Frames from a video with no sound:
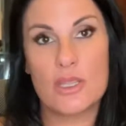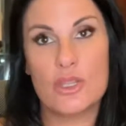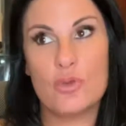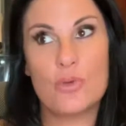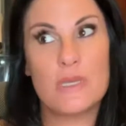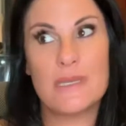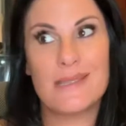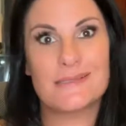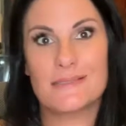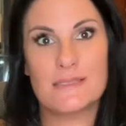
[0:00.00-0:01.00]
You wouldn't
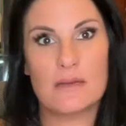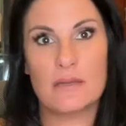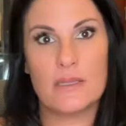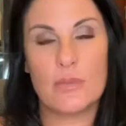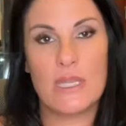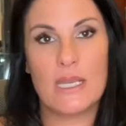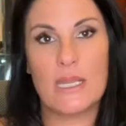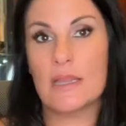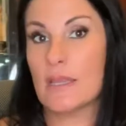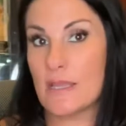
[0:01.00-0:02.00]
necessarily be
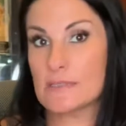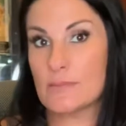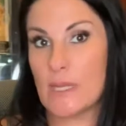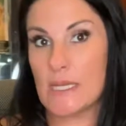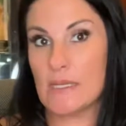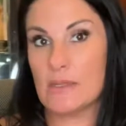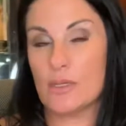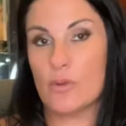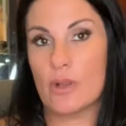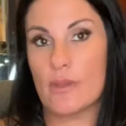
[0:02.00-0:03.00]
getting less money than
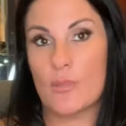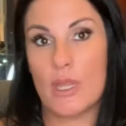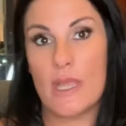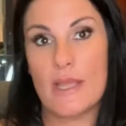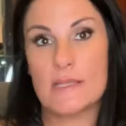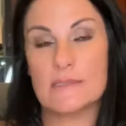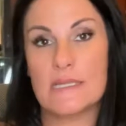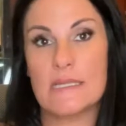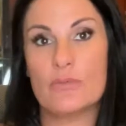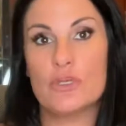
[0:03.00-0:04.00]
you would on the MLS.
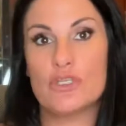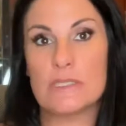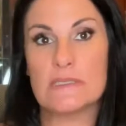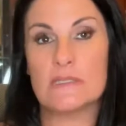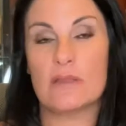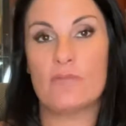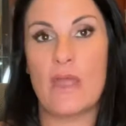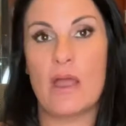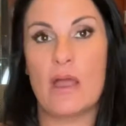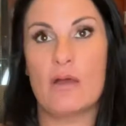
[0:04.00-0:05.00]
It would just
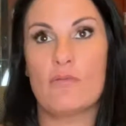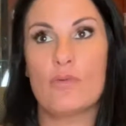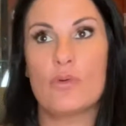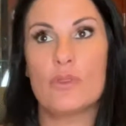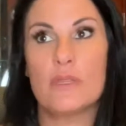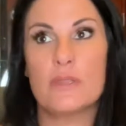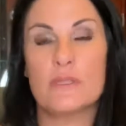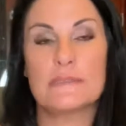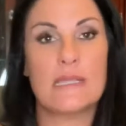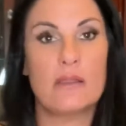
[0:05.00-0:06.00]
afford the
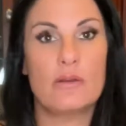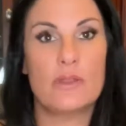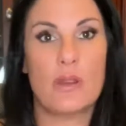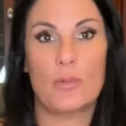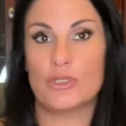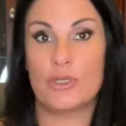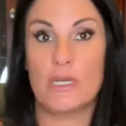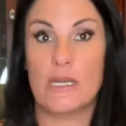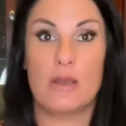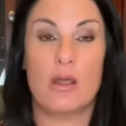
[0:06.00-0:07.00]
seller the
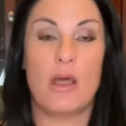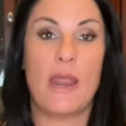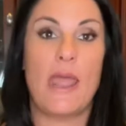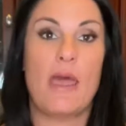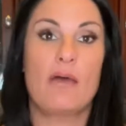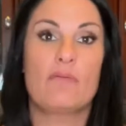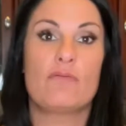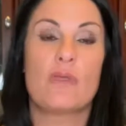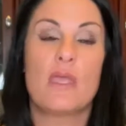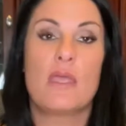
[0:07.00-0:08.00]
opportunity to not
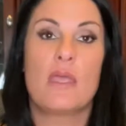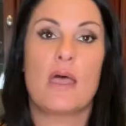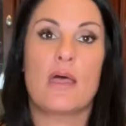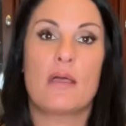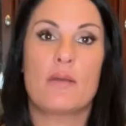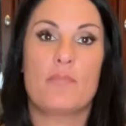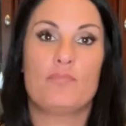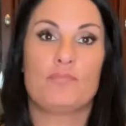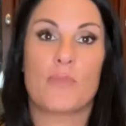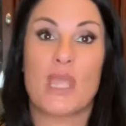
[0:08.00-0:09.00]
have
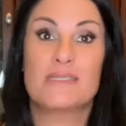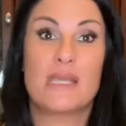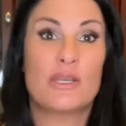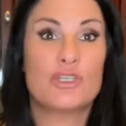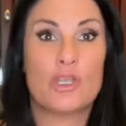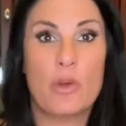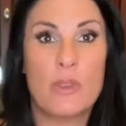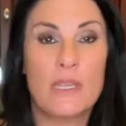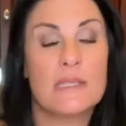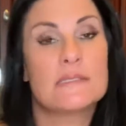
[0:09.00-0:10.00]
a ton of
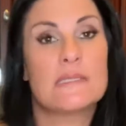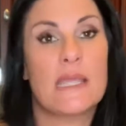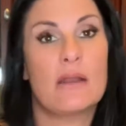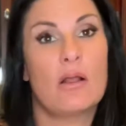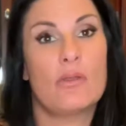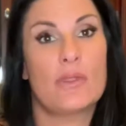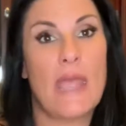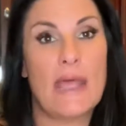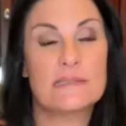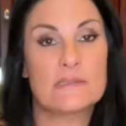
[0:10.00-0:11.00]
showings and all the
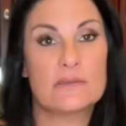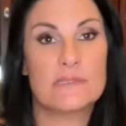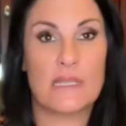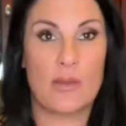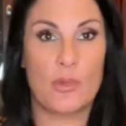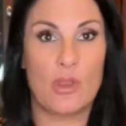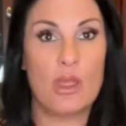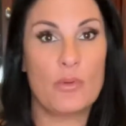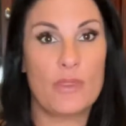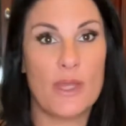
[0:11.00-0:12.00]
hassles that come
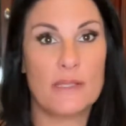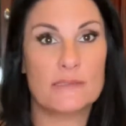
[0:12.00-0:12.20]
along with that.